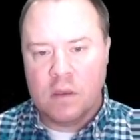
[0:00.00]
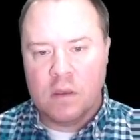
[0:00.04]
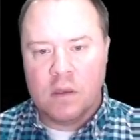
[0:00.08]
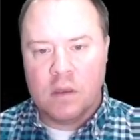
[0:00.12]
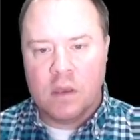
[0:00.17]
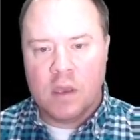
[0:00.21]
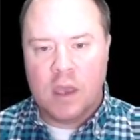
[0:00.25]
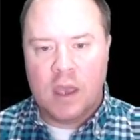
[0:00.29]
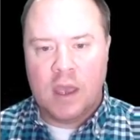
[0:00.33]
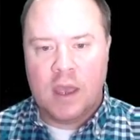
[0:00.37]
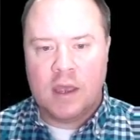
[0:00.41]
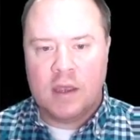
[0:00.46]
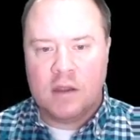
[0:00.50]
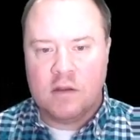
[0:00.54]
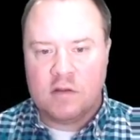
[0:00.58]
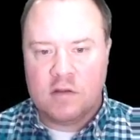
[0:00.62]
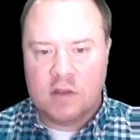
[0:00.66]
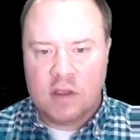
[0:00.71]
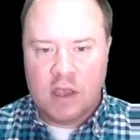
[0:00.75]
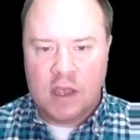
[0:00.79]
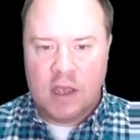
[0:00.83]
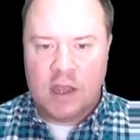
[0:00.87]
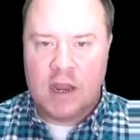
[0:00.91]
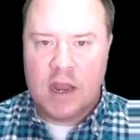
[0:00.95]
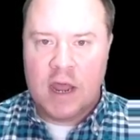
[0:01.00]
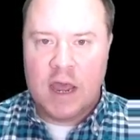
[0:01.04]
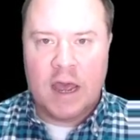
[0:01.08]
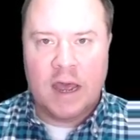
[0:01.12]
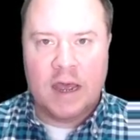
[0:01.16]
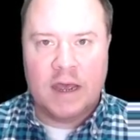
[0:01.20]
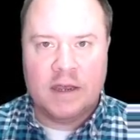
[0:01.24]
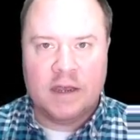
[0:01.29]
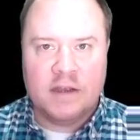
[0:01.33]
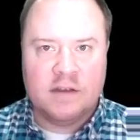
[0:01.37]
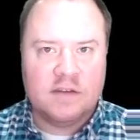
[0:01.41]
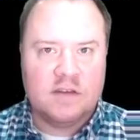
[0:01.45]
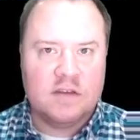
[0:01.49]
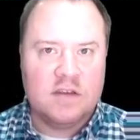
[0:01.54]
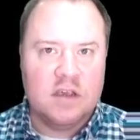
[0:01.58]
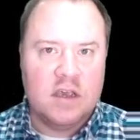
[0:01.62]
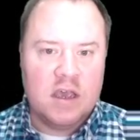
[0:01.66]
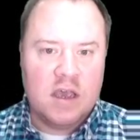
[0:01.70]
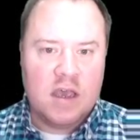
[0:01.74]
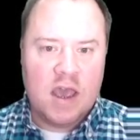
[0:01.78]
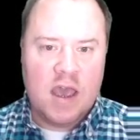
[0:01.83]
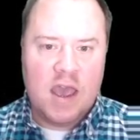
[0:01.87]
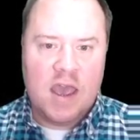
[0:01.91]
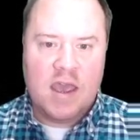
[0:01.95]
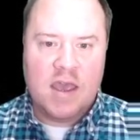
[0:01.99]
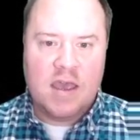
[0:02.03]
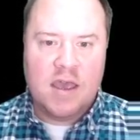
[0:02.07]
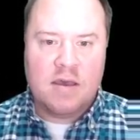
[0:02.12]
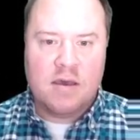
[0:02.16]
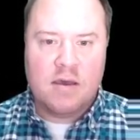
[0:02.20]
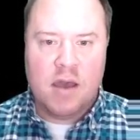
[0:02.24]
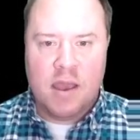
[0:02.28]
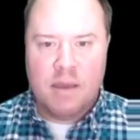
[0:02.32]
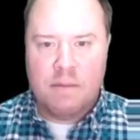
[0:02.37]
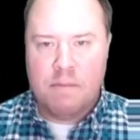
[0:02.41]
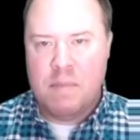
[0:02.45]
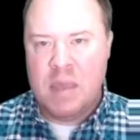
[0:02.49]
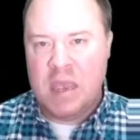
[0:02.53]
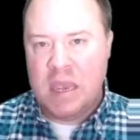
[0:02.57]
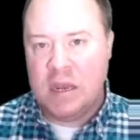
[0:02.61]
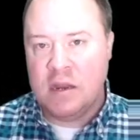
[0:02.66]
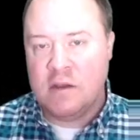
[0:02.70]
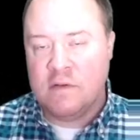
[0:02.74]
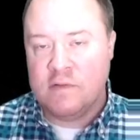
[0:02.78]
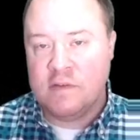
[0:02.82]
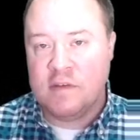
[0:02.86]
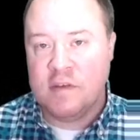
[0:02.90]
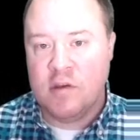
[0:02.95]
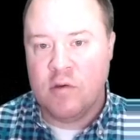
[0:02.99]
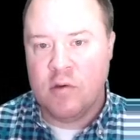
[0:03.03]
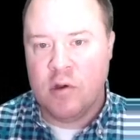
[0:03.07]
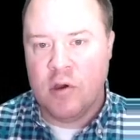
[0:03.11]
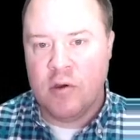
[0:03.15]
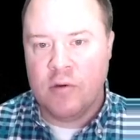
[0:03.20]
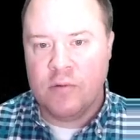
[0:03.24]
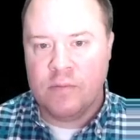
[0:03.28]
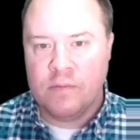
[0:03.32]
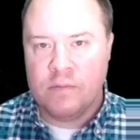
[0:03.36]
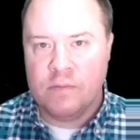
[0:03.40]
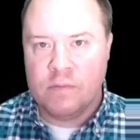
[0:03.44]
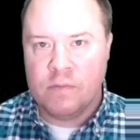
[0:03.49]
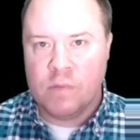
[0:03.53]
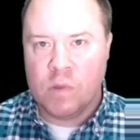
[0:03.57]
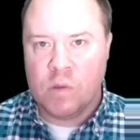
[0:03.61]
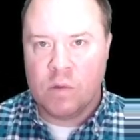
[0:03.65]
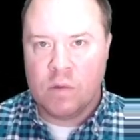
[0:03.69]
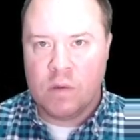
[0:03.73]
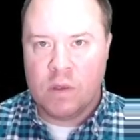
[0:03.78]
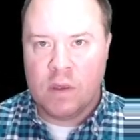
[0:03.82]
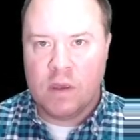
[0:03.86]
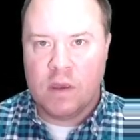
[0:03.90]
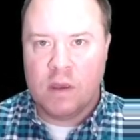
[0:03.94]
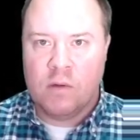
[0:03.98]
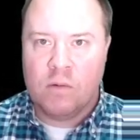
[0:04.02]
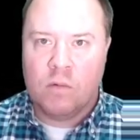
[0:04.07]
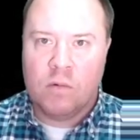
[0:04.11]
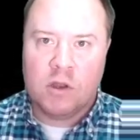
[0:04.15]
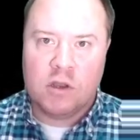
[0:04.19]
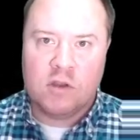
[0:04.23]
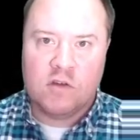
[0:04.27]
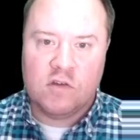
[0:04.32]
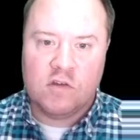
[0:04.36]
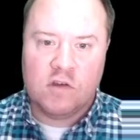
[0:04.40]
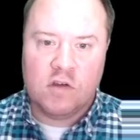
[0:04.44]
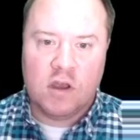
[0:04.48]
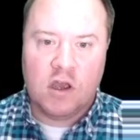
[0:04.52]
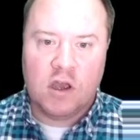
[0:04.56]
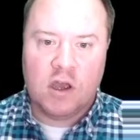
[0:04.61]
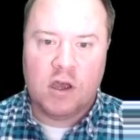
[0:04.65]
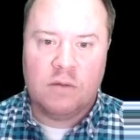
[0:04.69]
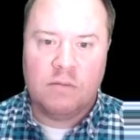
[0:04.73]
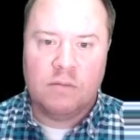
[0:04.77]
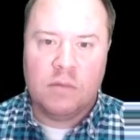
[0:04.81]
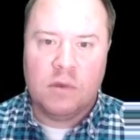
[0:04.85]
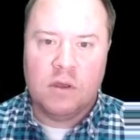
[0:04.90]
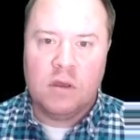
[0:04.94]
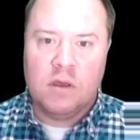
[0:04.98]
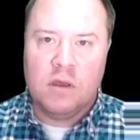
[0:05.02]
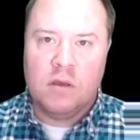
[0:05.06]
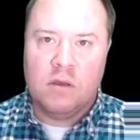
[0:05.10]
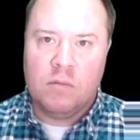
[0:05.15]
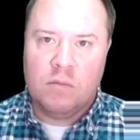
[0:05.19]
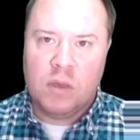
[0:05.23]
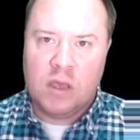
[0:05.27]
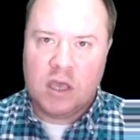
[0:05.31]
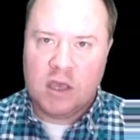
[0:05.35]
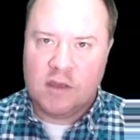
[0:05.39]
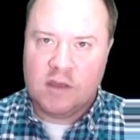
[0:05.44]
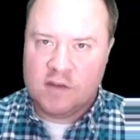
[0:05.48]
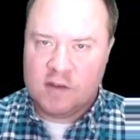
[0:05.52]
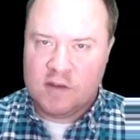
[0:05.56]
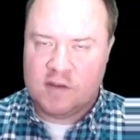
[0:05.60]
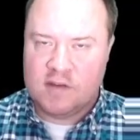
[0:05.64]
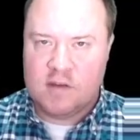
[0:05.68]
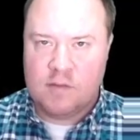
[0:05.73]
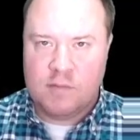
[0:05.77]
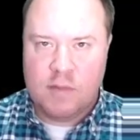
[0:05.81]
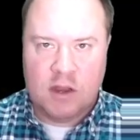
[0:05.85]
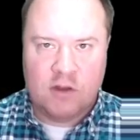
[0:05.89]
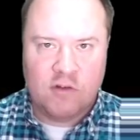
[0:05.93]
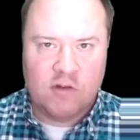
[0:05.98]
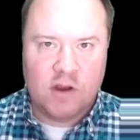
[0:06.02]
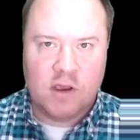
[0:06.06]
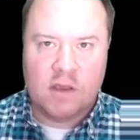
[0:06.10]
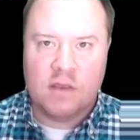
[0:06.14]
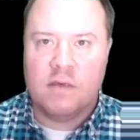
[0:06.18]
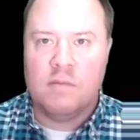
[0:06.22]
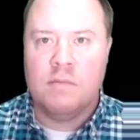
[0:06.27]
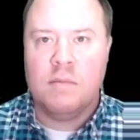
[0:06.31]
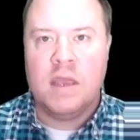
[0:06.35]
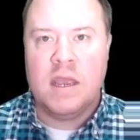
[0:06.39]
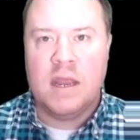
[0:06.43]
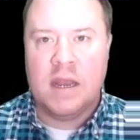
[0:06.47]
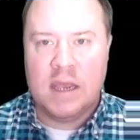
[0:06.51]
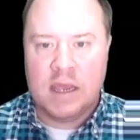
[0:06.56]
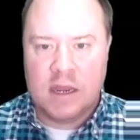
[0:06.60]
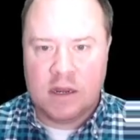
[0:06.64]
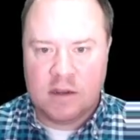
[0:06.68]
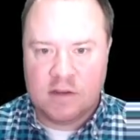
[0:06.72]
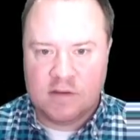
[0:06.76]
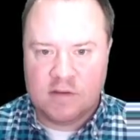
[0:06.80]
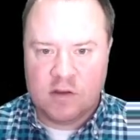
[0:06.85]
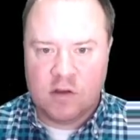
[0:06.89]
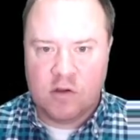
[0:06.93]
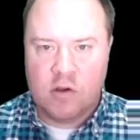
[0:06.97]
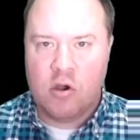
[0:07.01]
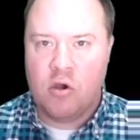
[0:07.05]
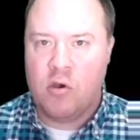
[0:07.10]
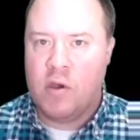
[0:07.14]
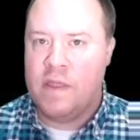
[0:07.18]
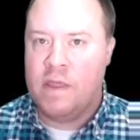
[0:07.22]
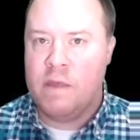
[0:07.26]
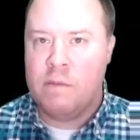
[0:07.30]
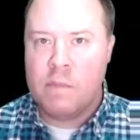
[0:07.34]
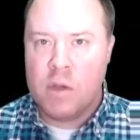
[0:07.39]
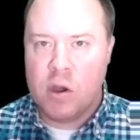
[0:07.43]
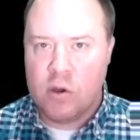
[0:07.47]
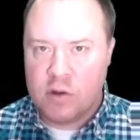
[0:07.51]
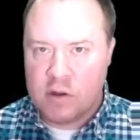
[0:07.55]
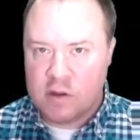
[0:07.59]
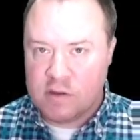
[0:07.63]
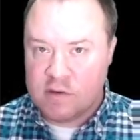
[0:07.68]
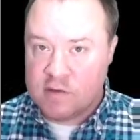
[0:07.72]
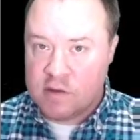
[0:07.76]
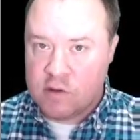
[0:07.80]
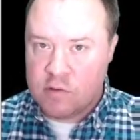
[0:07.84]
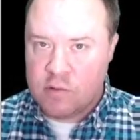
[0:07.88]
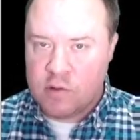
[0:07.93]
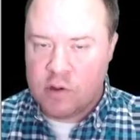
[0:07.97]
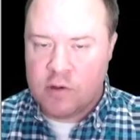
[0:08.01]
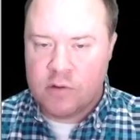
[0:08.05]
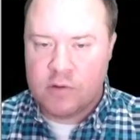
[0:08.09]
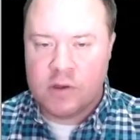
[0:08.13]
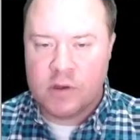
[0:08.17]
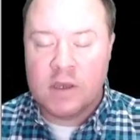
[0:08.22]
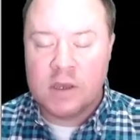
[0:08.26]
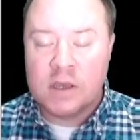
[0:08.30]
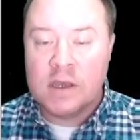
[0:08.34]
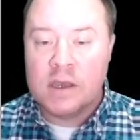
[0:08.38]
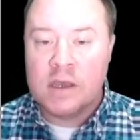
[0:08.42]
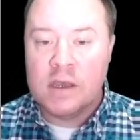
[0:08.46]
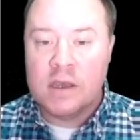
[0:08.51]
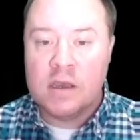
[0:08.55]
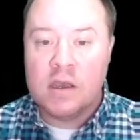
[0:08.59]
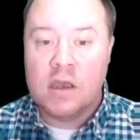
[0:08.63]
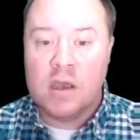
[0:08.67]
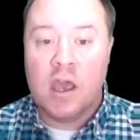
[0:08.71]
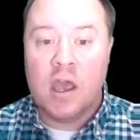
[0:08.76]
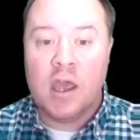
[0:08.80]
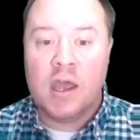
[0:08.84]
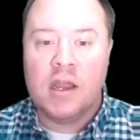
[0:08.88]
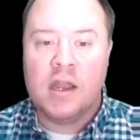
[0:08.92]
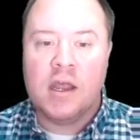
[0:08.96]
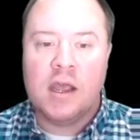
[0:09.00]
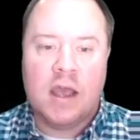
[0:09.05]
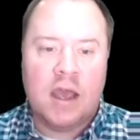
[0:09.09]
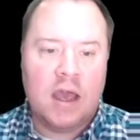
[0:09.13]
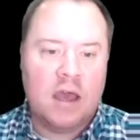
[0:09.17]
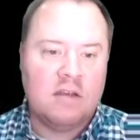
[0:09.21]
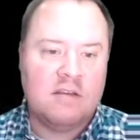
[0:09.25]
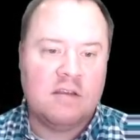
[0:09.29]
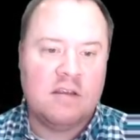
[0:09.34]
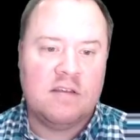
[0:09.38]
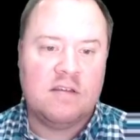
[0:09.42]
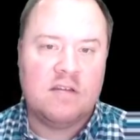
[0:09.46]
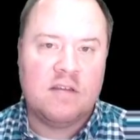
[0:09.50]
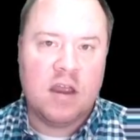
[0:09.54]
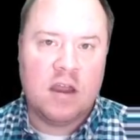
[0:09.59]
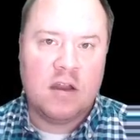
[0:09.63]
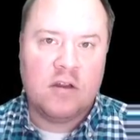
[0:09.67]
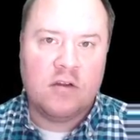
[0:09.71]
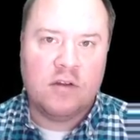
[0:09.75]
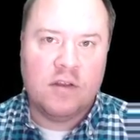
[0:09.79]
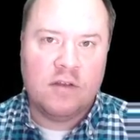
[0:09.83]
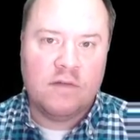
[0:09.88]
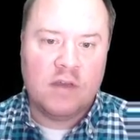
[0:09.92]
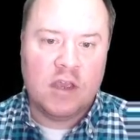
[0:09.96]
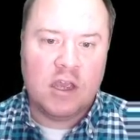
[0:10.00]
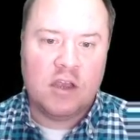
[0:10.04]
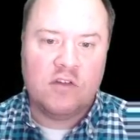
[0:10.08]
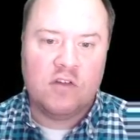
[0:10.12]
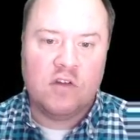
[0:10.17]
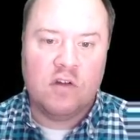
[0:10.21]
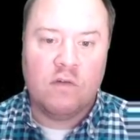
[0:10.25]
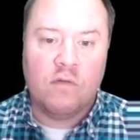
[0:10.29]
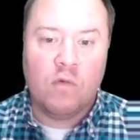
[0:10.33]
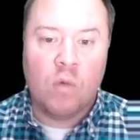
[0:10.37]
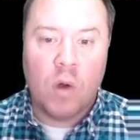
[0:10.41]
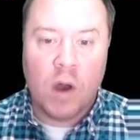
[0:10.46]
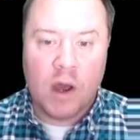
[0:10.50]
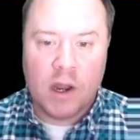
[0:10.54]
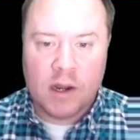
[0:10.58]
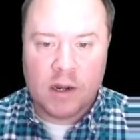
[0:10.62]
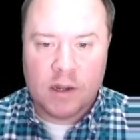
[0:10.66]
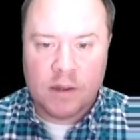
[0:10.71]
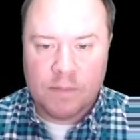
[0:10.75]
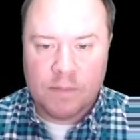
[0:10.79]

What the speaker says: And it has a mean of 0, which because it's symmetric, the median is 0 and the mode is 0. And it has a standard deviation of 1.